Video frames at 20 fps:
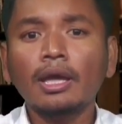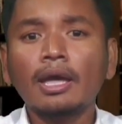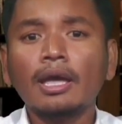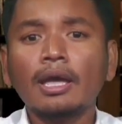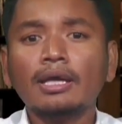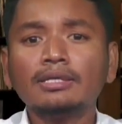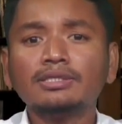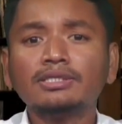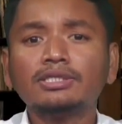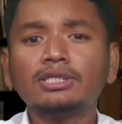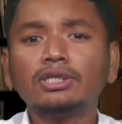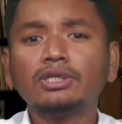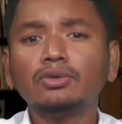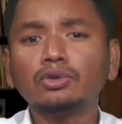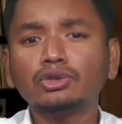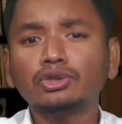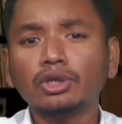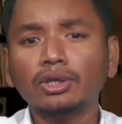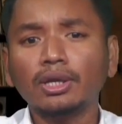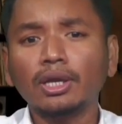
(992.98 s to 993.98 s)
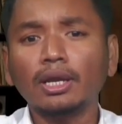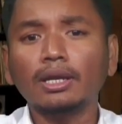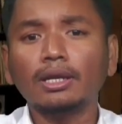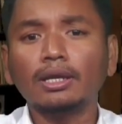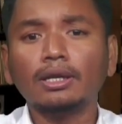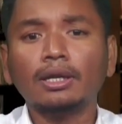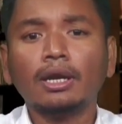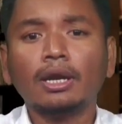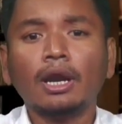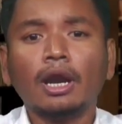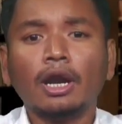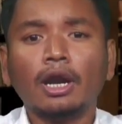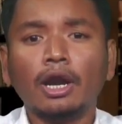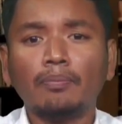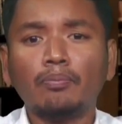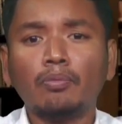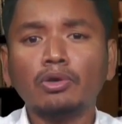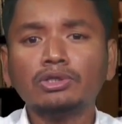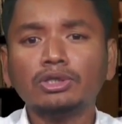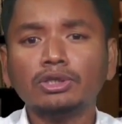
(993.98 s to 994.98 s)
Institutional
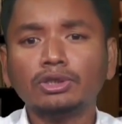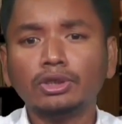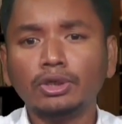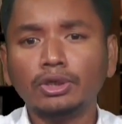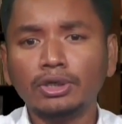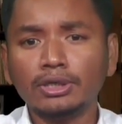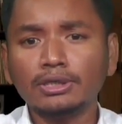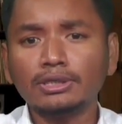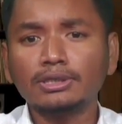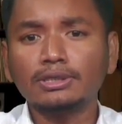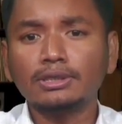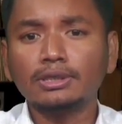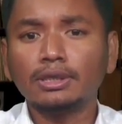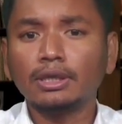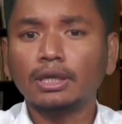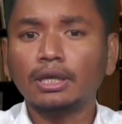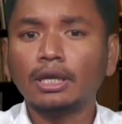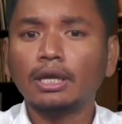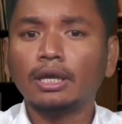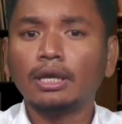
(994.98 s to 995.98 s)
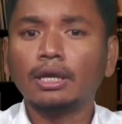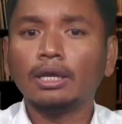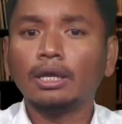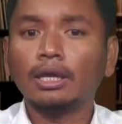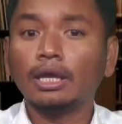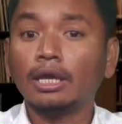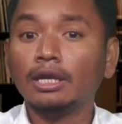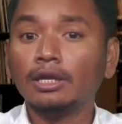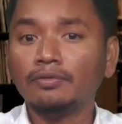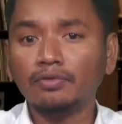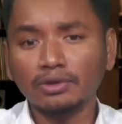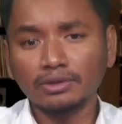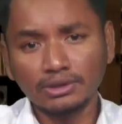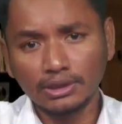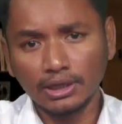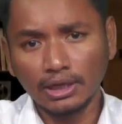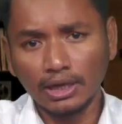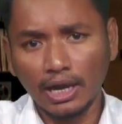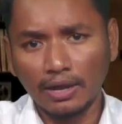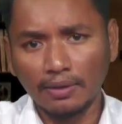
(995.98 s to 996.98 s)
repositories,
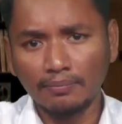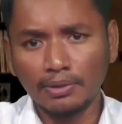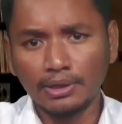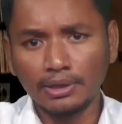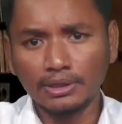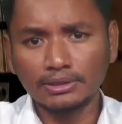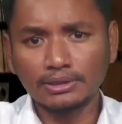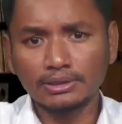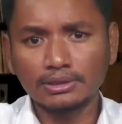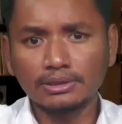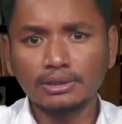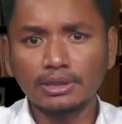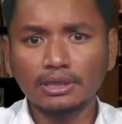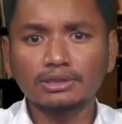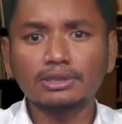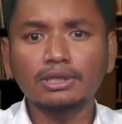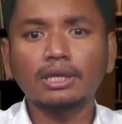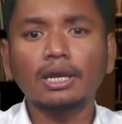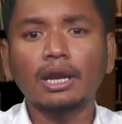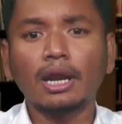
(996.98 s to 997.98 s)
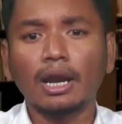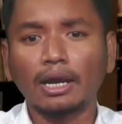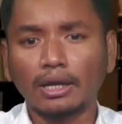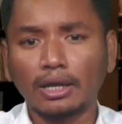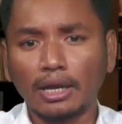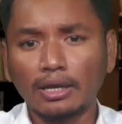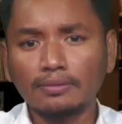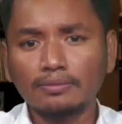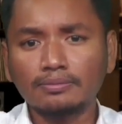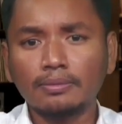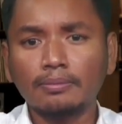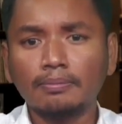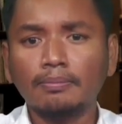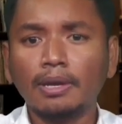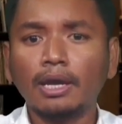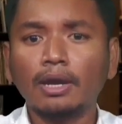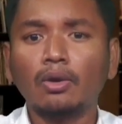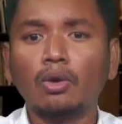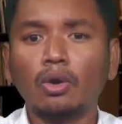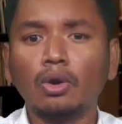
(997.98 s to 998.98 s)
university libraries, national archives
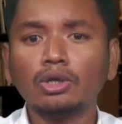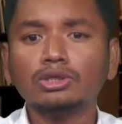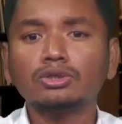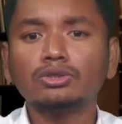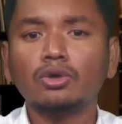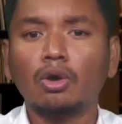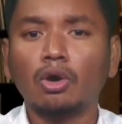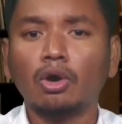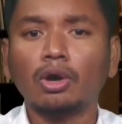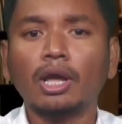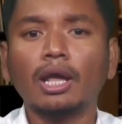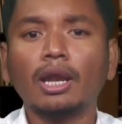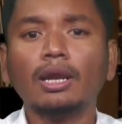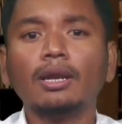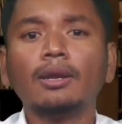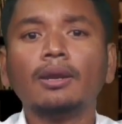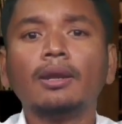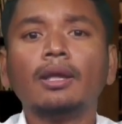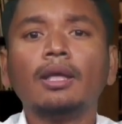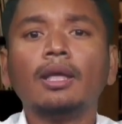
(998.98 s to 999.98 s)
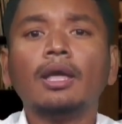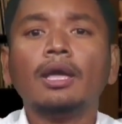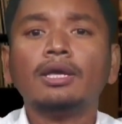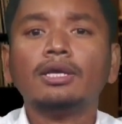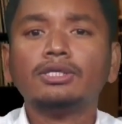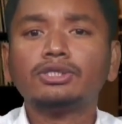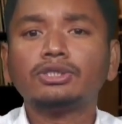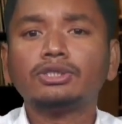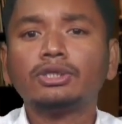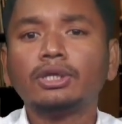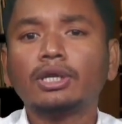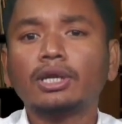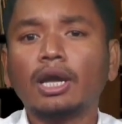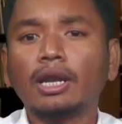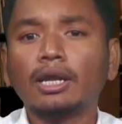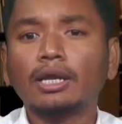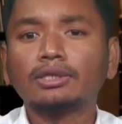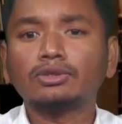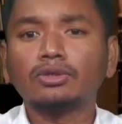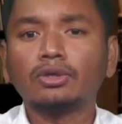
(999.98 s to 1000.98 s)
may host oral history
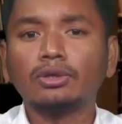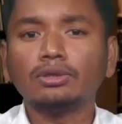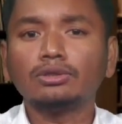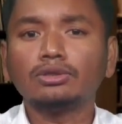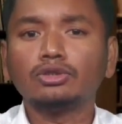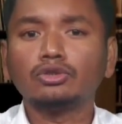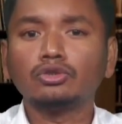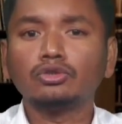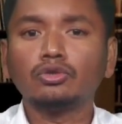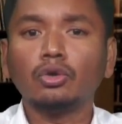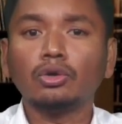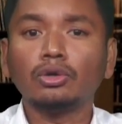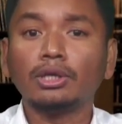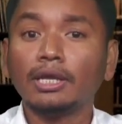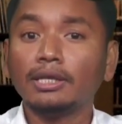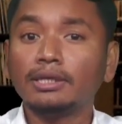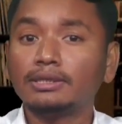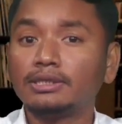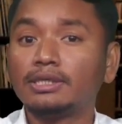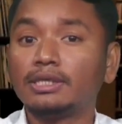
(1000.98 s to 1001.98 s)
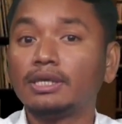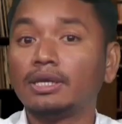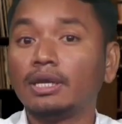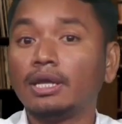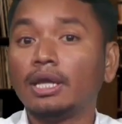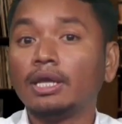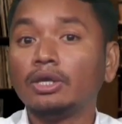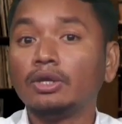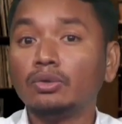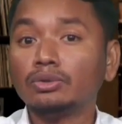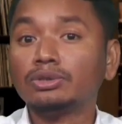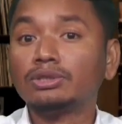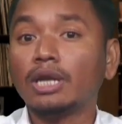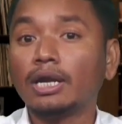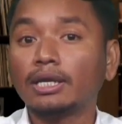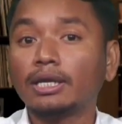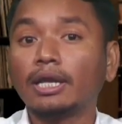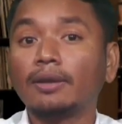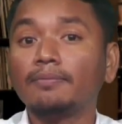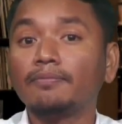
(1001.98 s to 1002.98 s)
collections so that
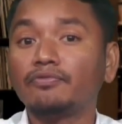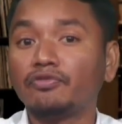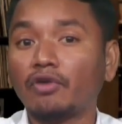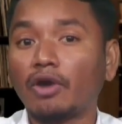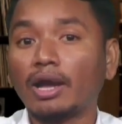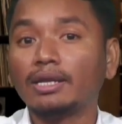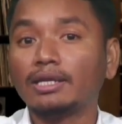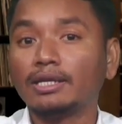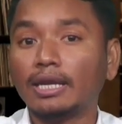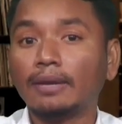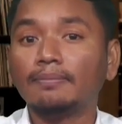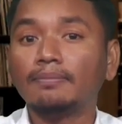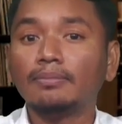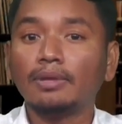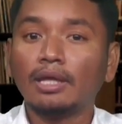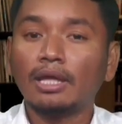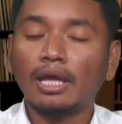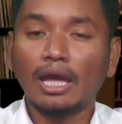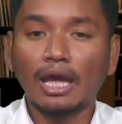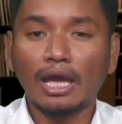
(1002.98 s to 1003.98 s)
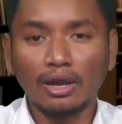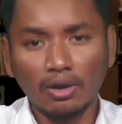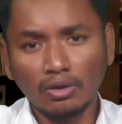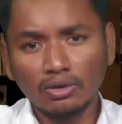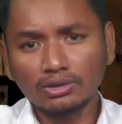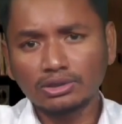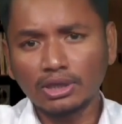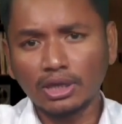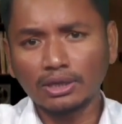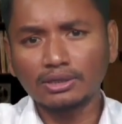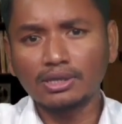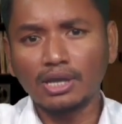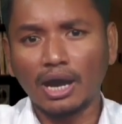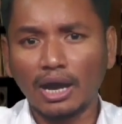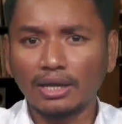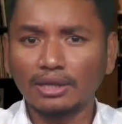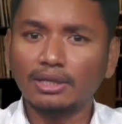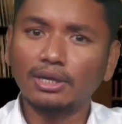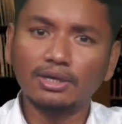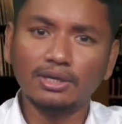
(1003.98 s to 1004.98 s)
user can find them alongside
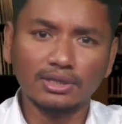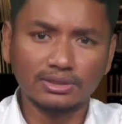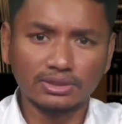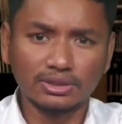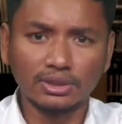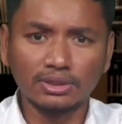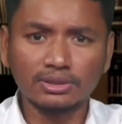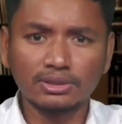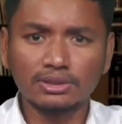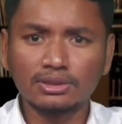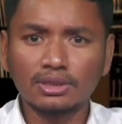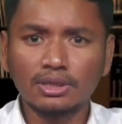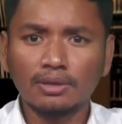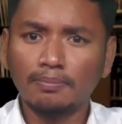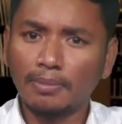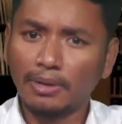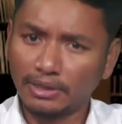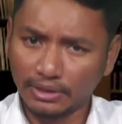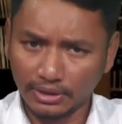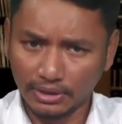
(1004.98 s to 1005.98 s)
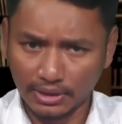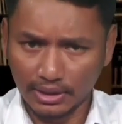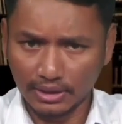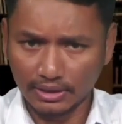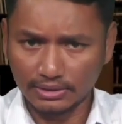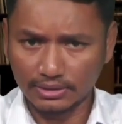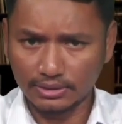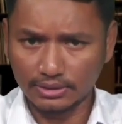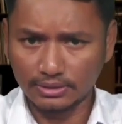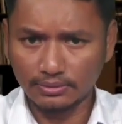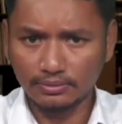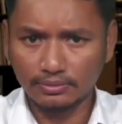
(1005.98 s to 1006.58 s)
other research materials.